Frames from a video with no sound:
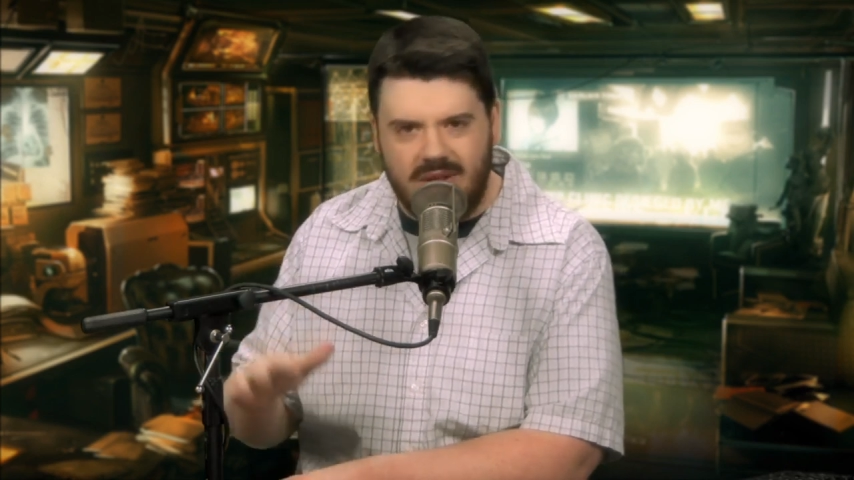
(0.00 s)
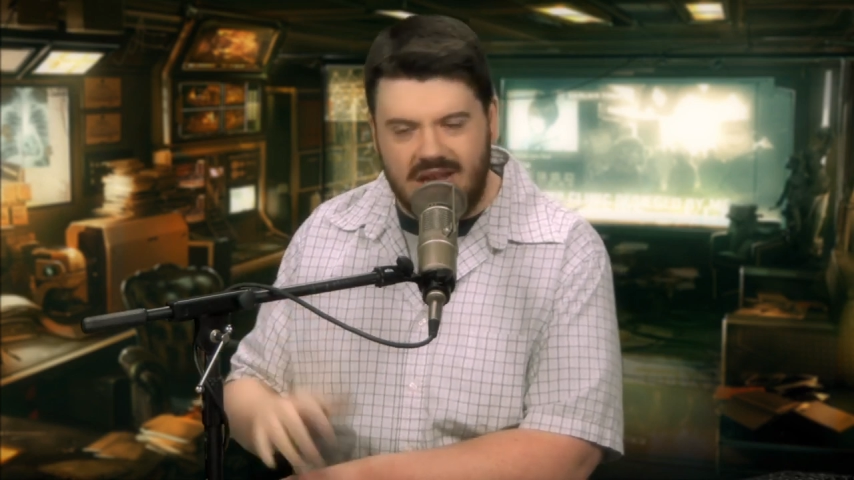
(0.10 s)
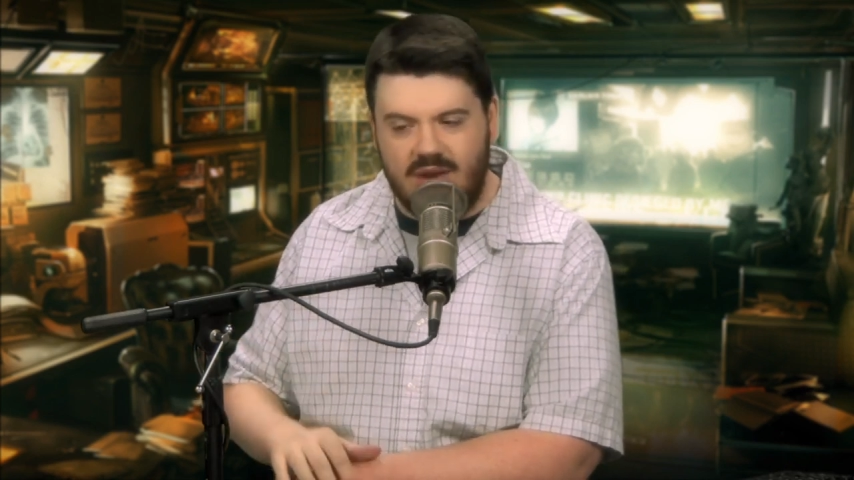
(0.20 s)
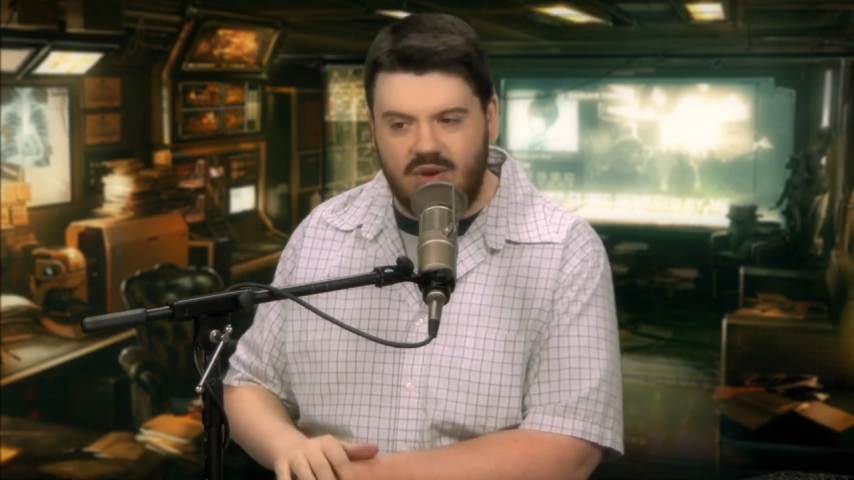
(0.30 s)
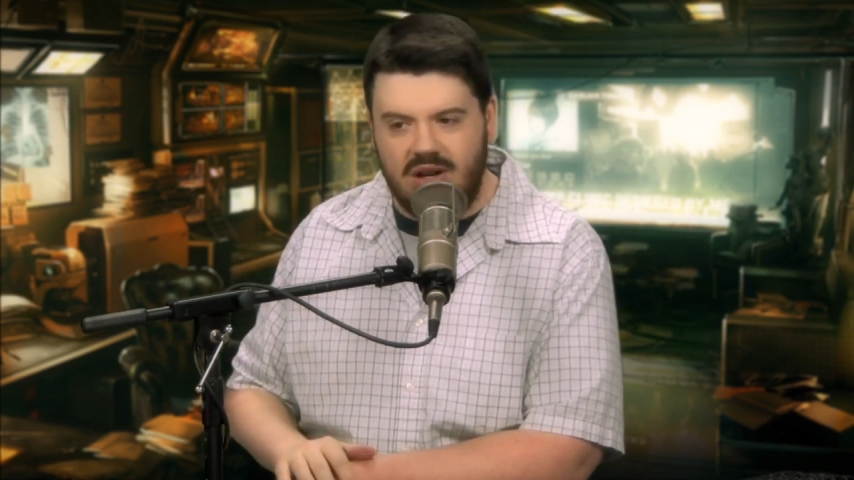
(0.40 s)
in the
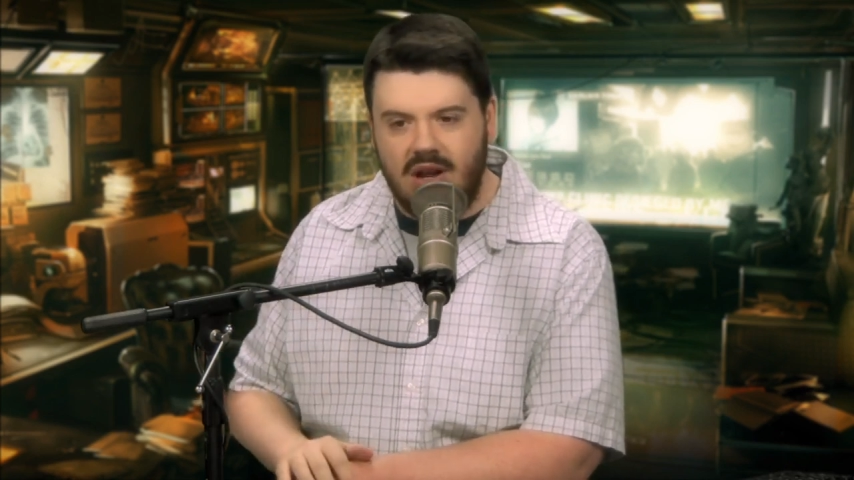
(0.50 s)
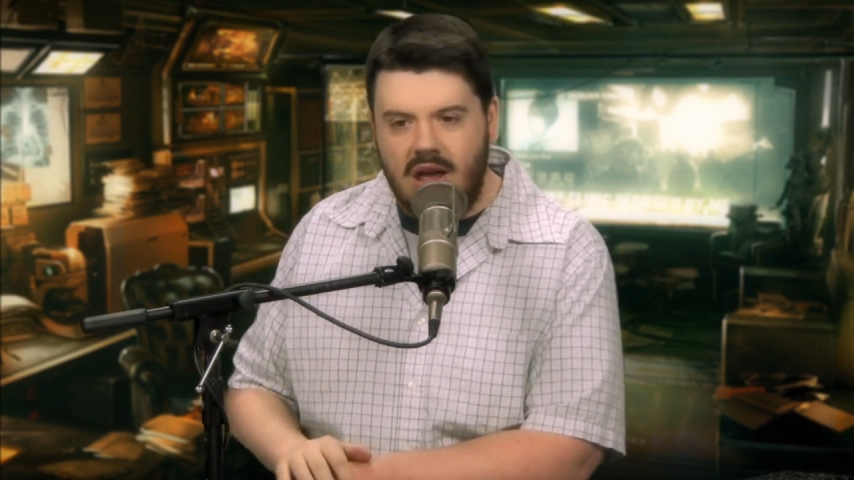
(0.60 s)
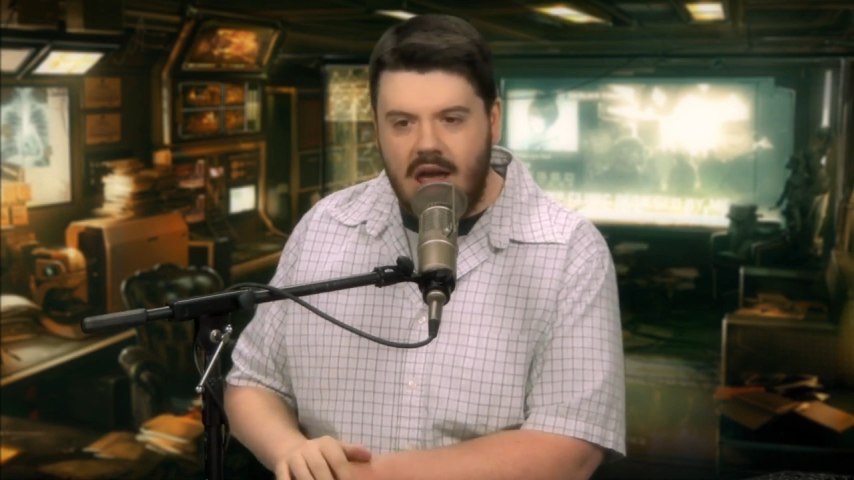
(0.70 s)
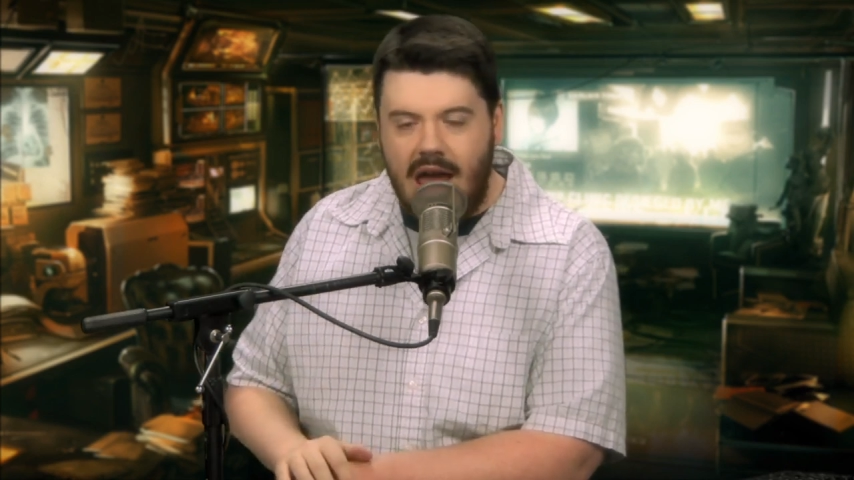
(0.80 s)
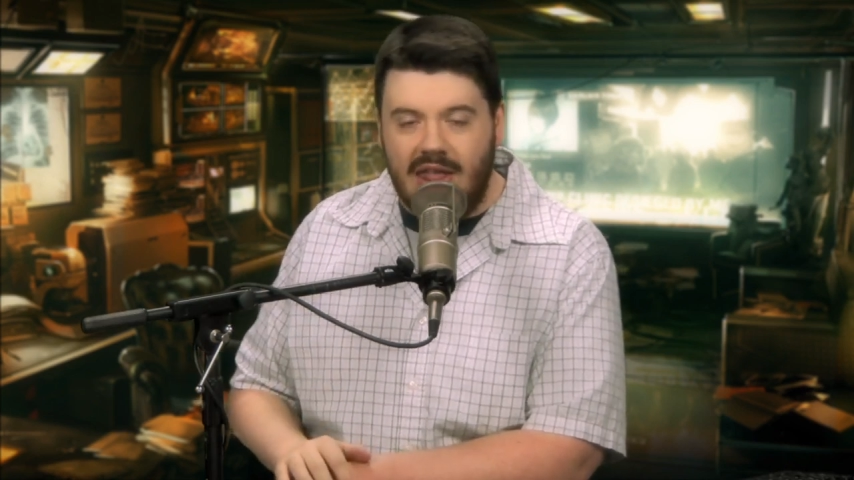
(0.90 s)
evening,
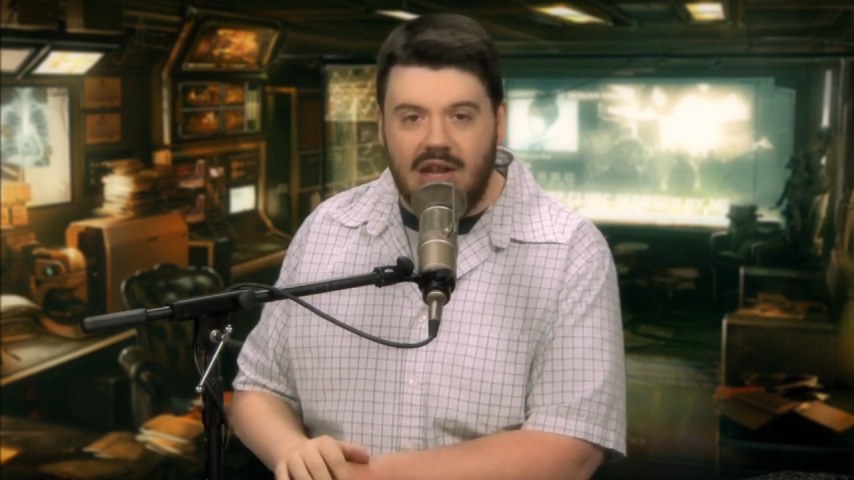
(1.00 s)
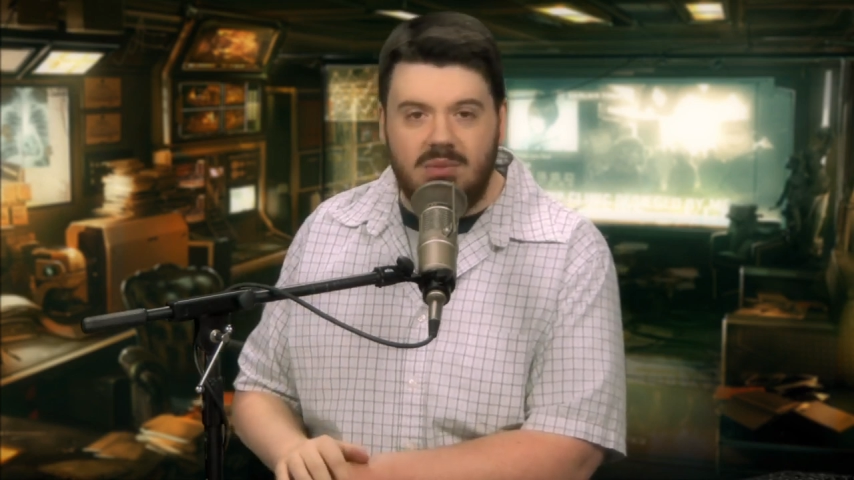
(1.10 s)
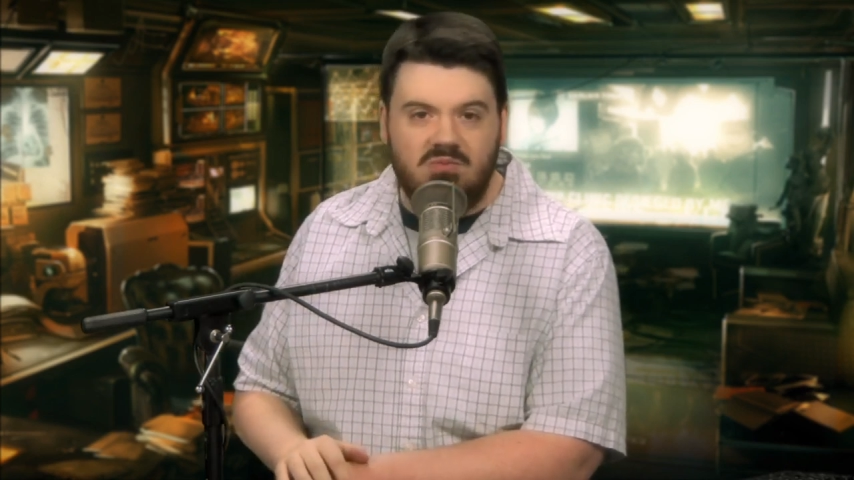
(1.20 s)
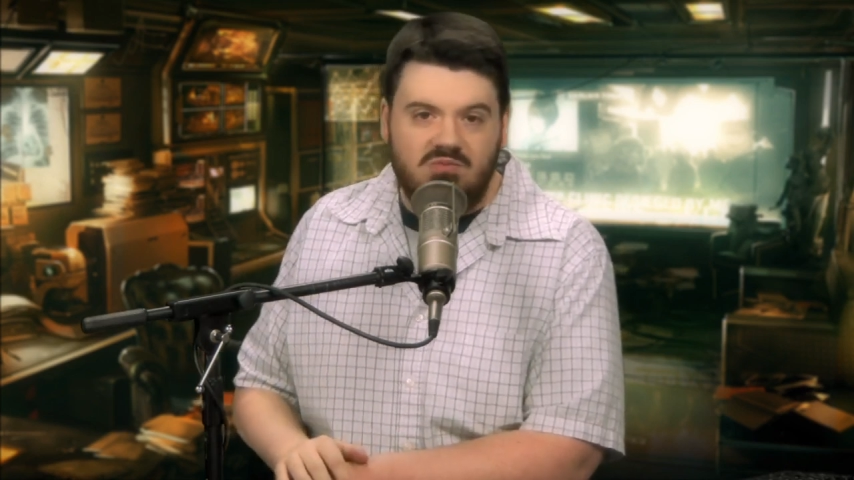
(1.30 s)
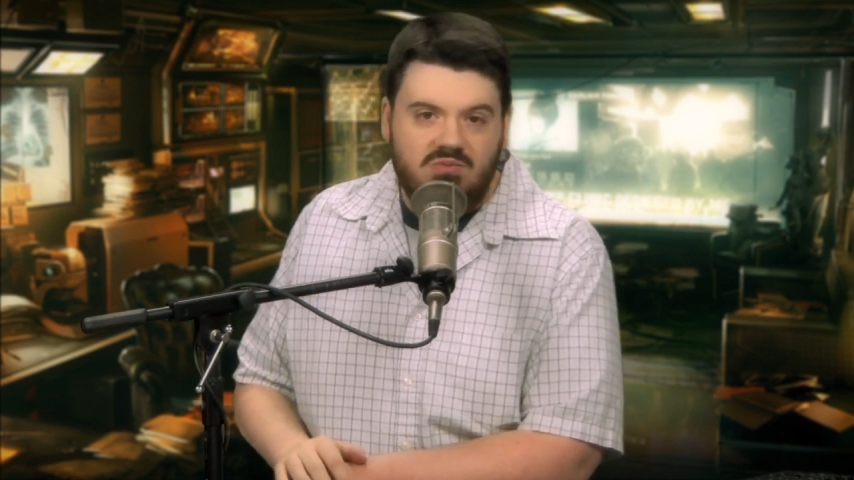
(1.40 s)
and
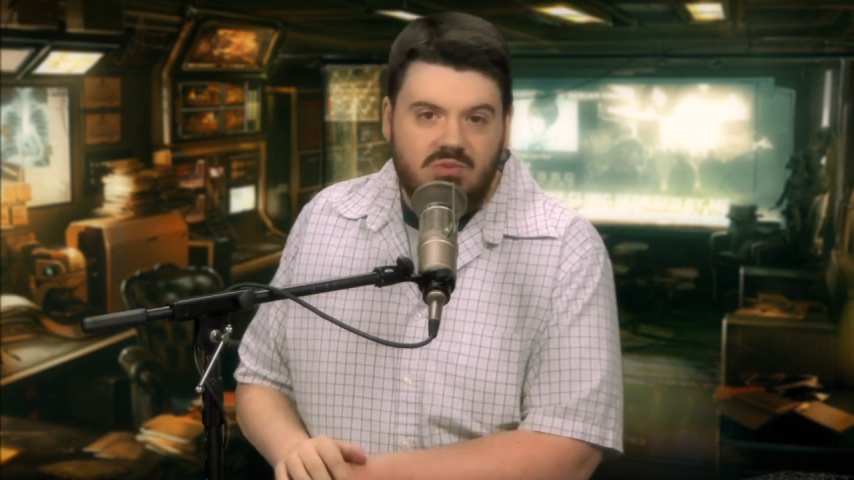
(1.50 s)
then